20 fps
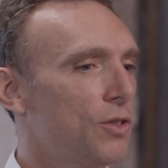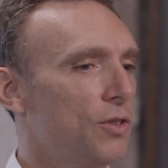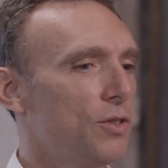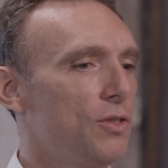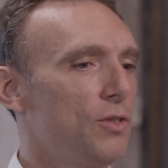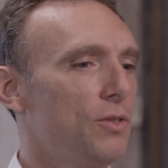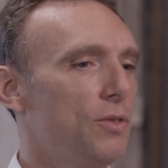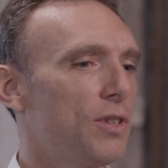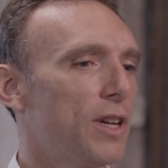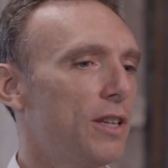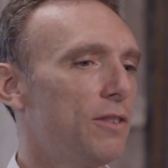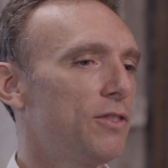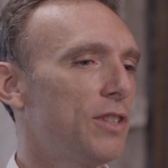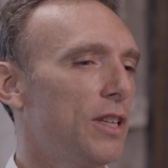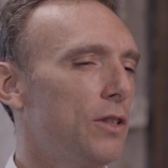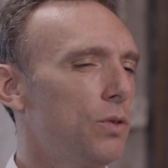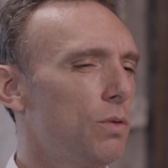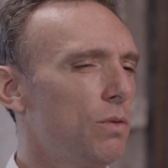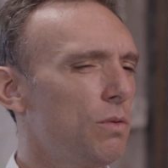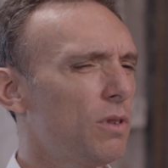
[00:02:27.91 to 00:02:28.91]
So you kind of
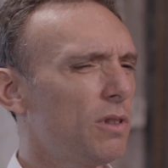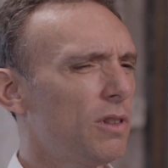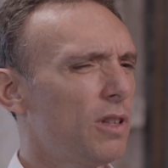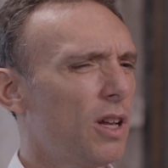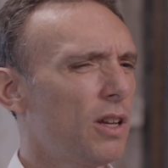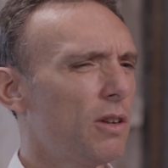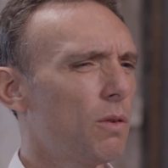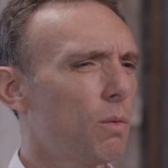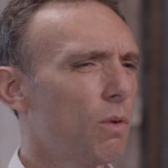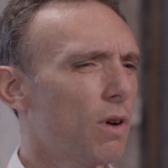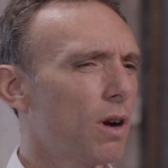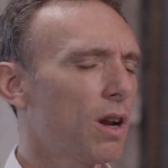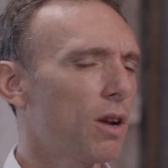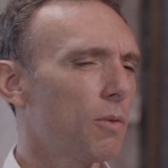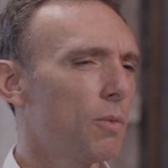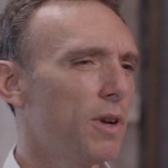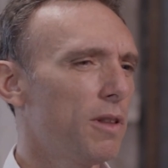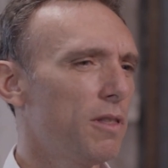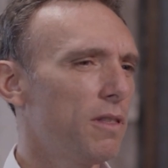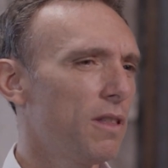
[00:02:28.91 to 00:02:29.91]
tend to do a lot of
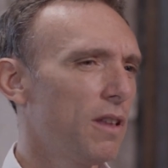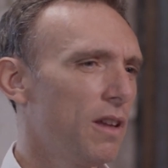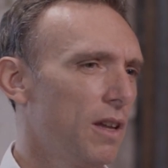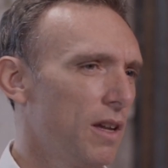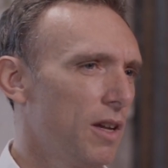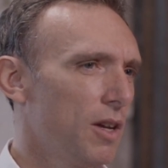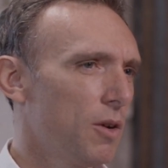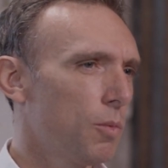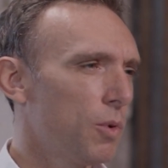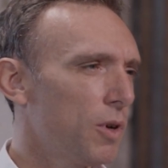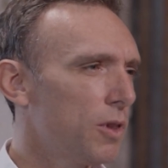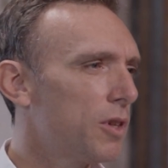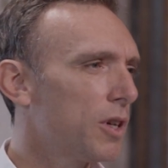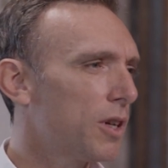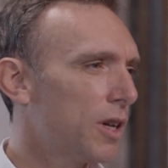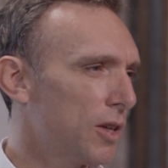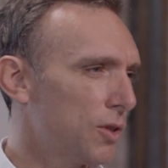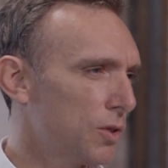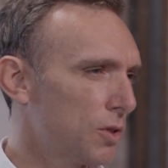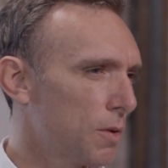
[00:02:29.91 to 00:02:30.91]
work with
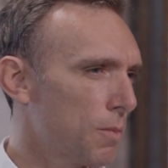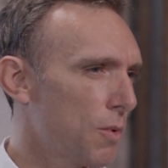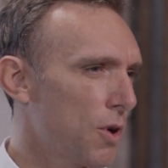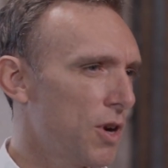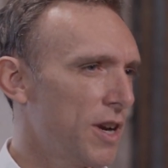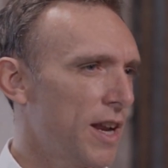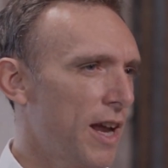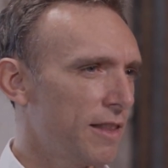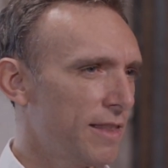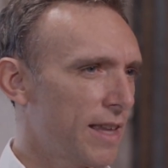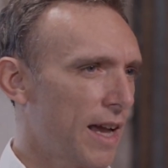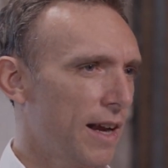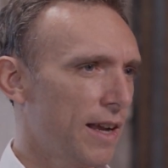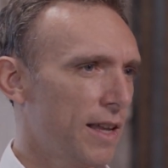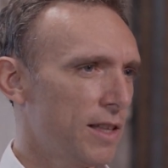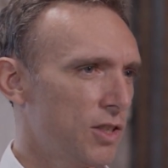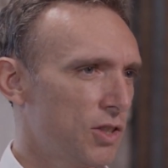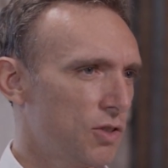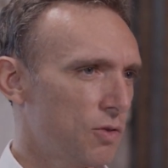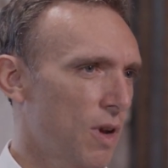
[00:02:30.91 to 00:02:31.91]
the customer, and how that
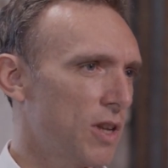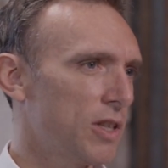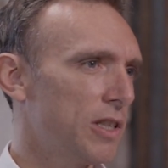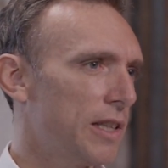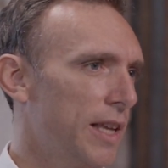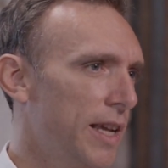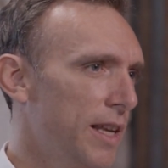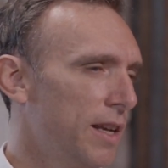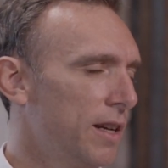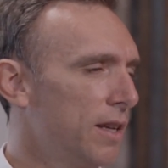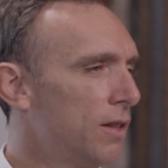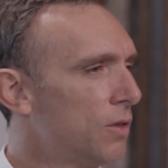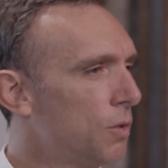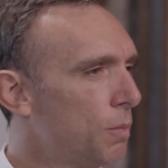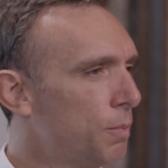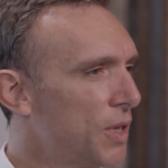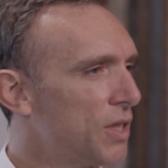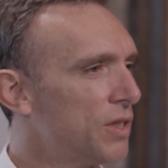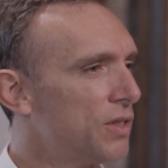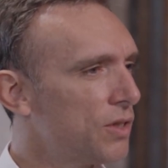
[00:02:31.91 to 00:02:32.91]
gets translated
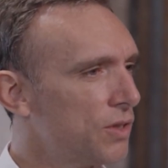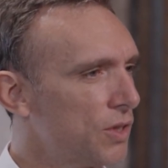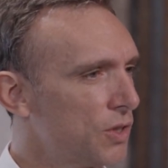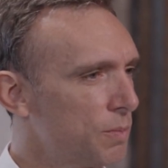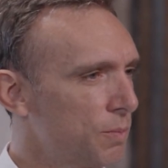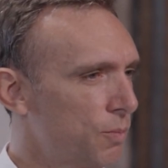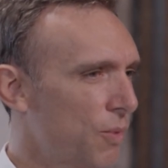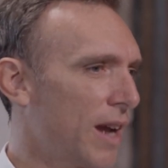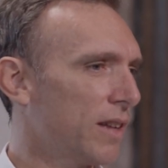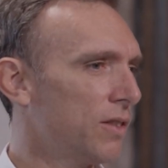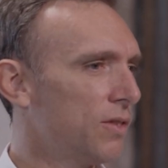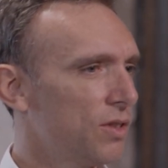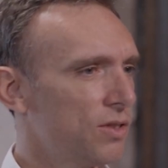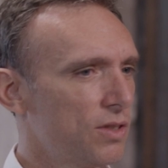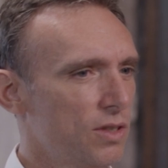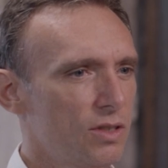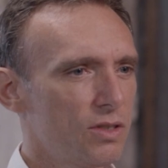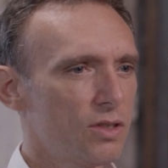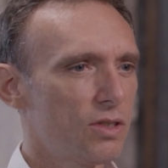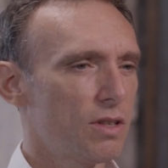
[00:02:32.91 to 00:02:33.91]
into businesses,
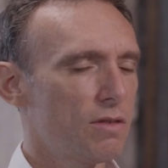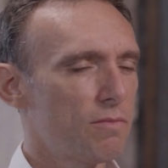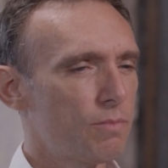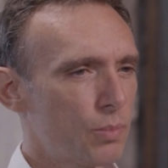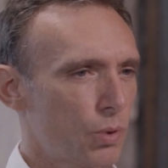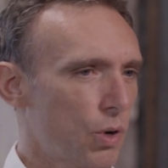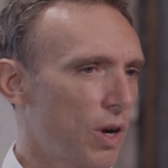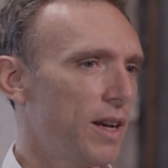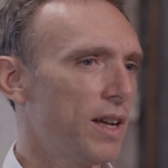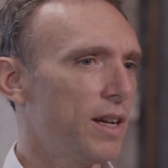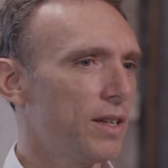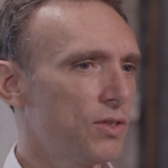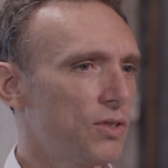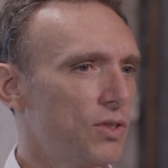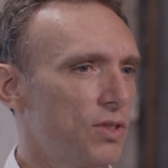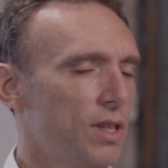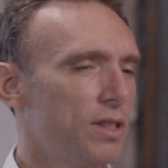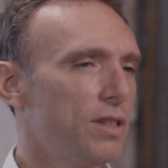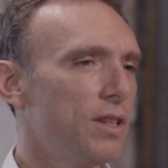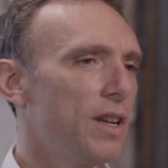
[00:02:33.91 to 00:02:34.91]
practices, and
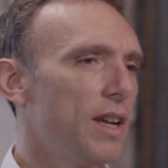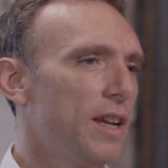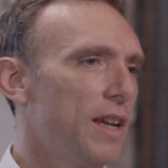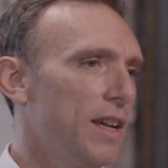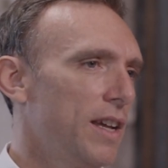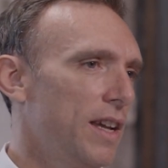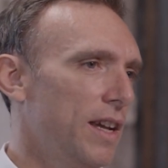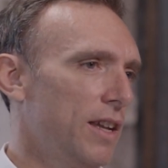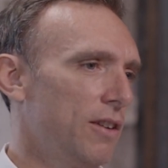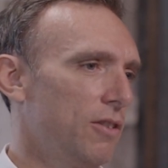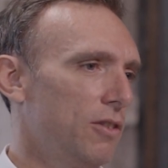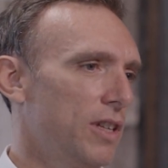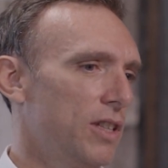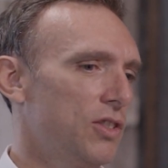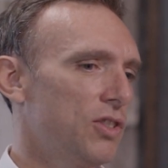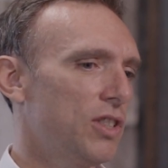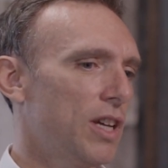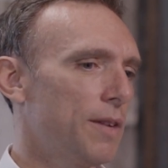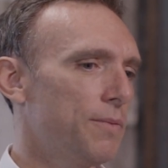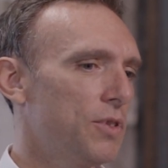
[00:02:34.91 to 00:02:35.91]
products, and all
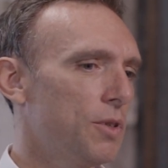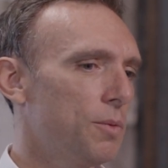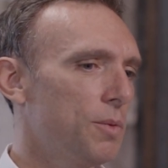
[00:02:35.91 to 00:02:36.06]
that stuff.